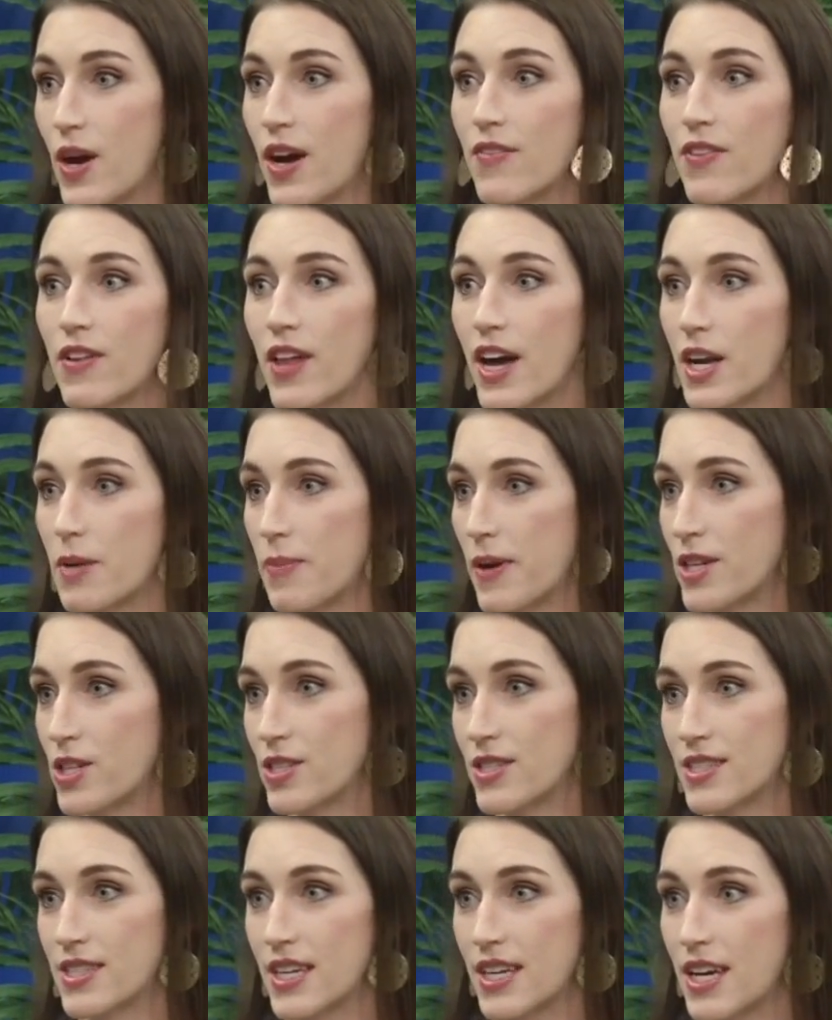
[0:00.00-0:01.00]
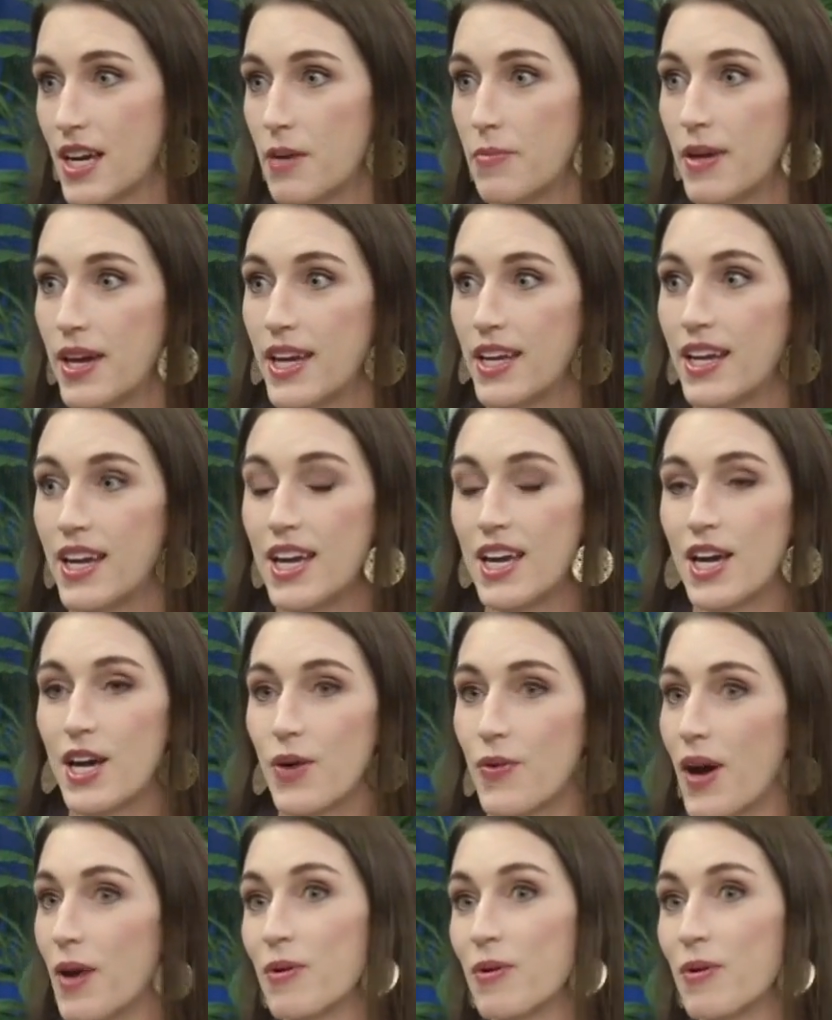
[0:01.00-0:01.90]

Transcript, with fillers: I have a lot of patients that come in, well, oh,